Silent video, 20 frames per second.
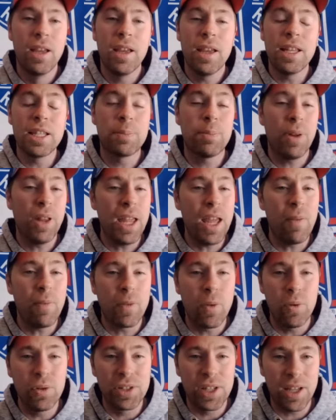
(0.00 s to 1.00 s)
His playoff
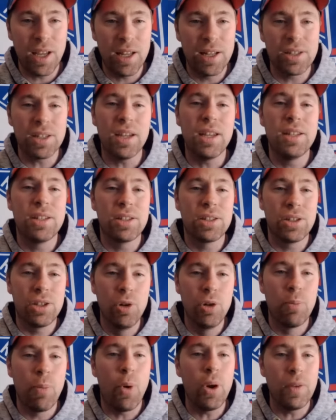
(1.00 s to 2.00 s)
goals against is
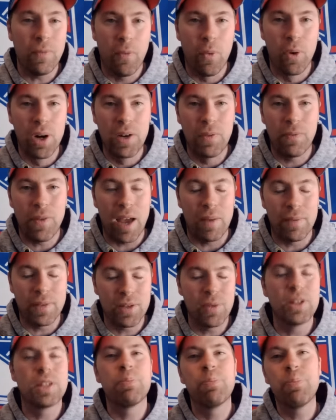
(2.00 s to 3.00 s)
2.45. So
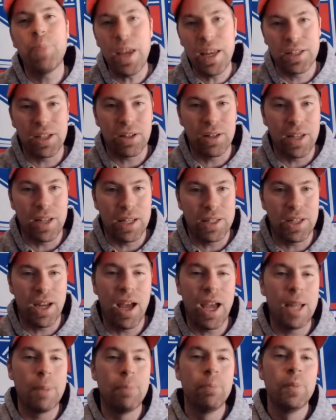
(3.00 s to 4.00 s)
it's basically a
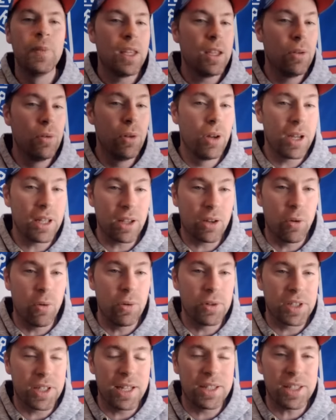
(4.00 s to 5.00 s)
tie. You look at the
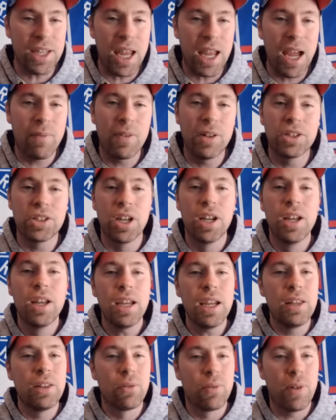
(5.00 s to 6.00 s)
goals against average
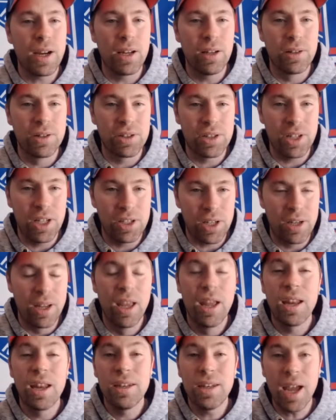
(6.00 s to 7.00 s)
in the regular season,
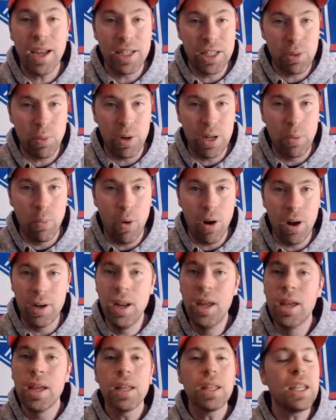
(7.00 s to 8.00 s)
921.
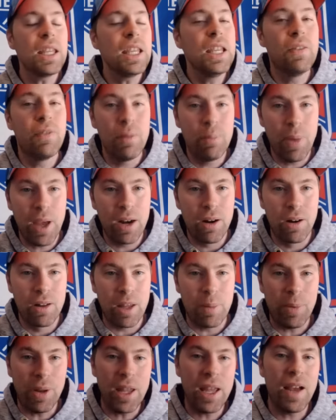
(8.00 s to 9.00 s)
Even better in the
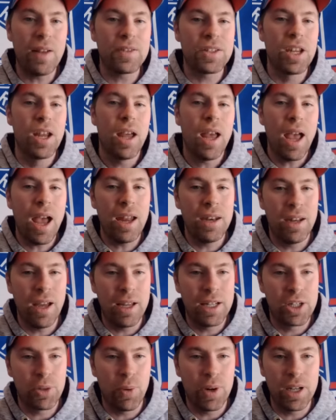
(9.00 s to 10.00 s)
playoffs at
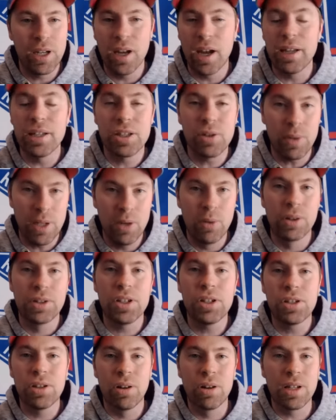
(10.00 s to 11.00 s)
929. So Igor
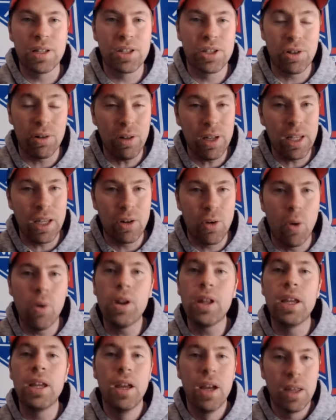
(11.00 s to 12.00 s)
Shesterkin, certainly a
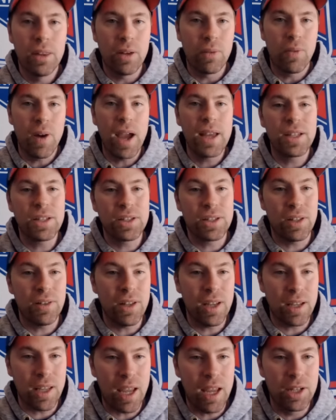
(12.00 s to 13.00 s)
goalie that rises to the
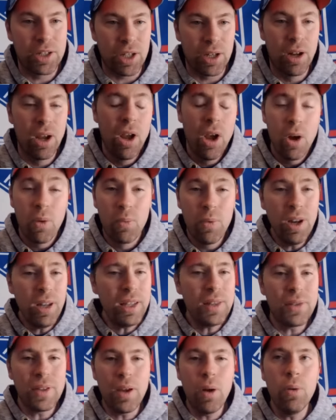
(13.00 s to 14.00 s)
occasion. Really,
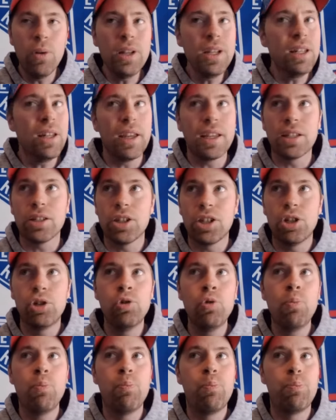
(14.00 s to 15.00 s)
the only like
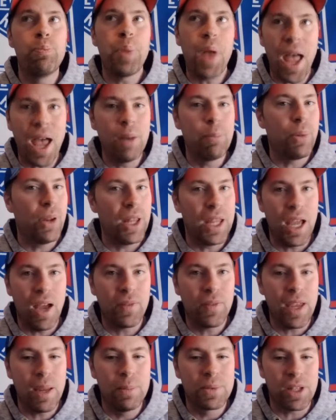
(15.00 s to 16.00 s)
two bad playoff
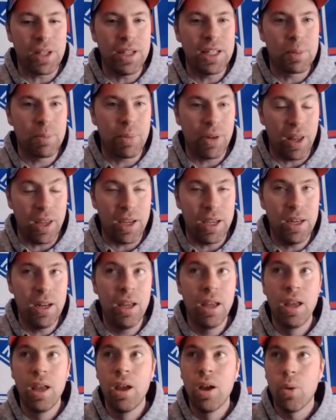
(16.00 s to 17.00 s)
games that he's played
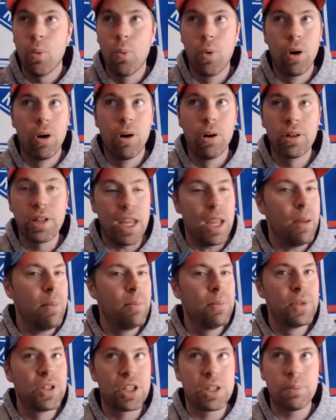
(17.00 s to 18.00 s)
were
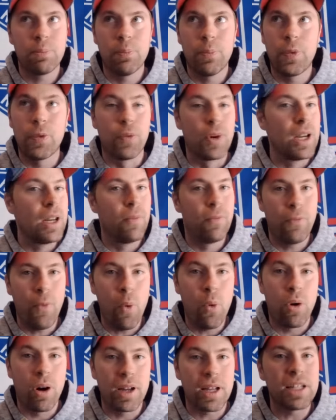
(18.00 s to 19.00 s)
games 3 and
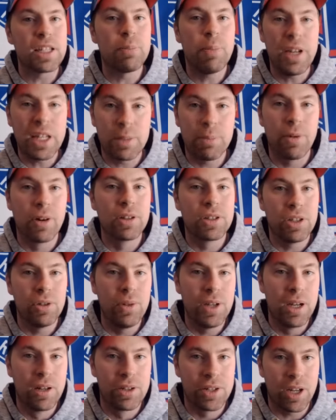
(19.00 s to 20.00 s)
4 against Pittsburgh 2
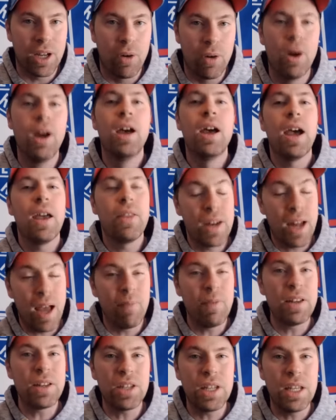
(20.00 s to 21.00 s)
years ago. And then
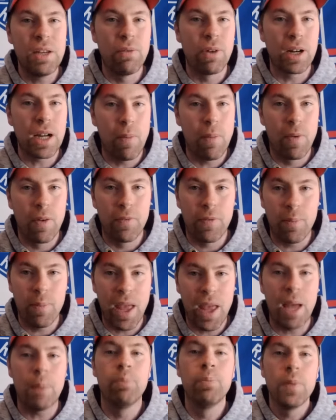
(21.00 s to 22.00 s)
obviously he recovered from
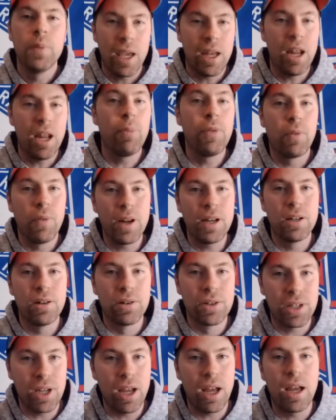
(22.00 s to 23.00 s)
that and helped the
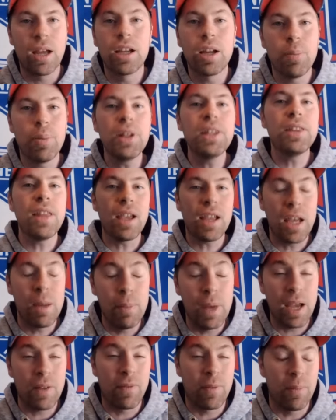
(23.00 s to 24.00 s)
Rangers complete that
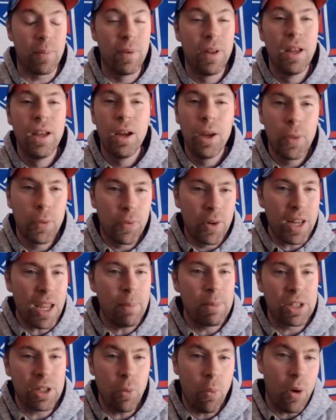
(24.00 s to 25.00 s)
comeback from
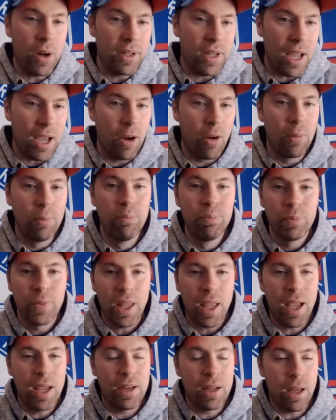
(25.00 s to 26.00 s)
3-1 down
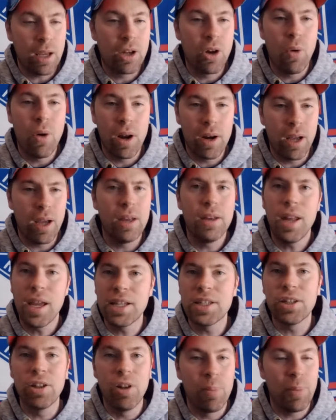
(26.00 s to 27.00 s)
and go on a
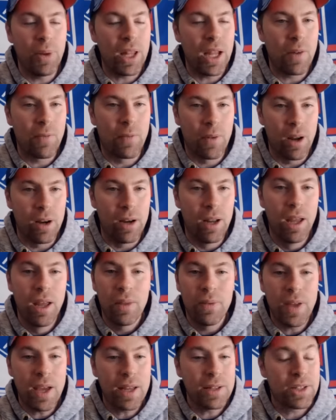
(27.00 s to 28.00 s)
nice little playoff run
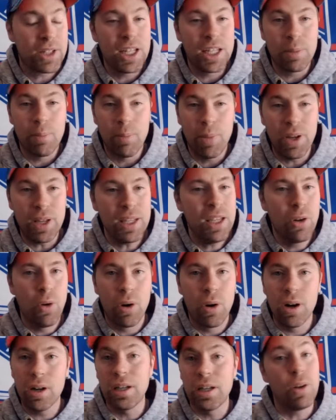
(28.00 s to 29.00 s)
that season. But
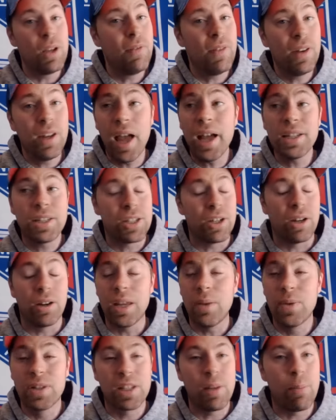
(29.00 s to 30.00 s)
Igor, you know, even last year, he
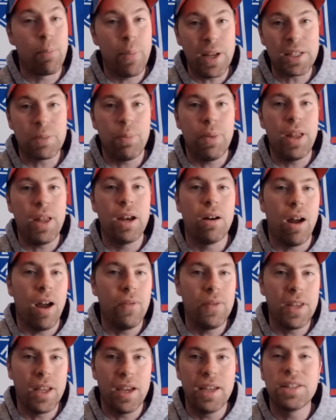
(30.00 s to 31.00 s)
was the best player on
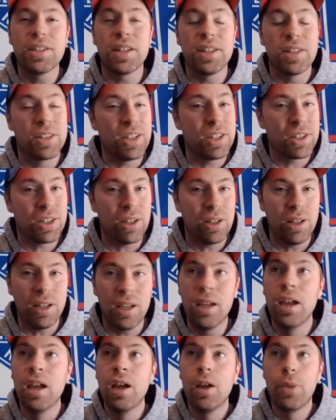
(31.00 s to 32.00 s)
the ice
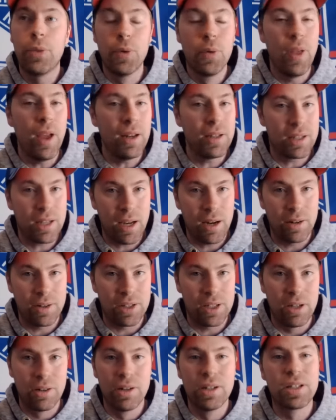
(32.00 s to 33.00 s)
consistently through that entire
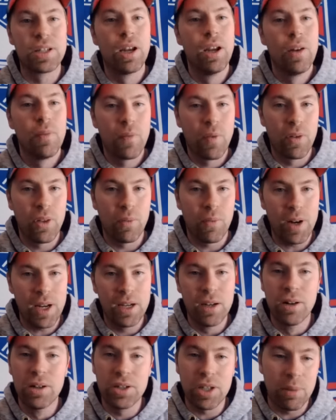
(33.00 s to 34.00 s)
series for the
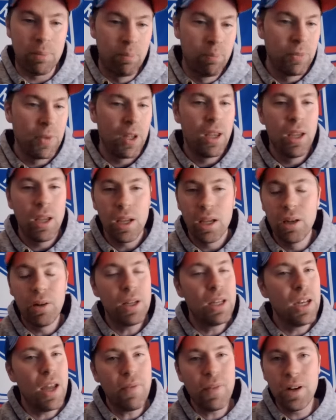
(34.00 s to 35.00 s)
Rangers. And you know, you
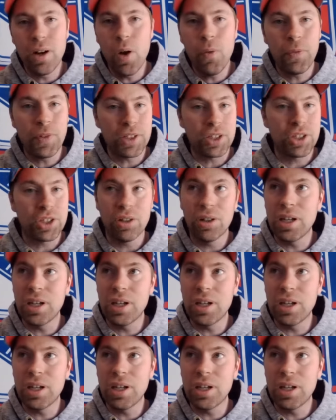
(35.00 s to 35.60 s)
never know for sure.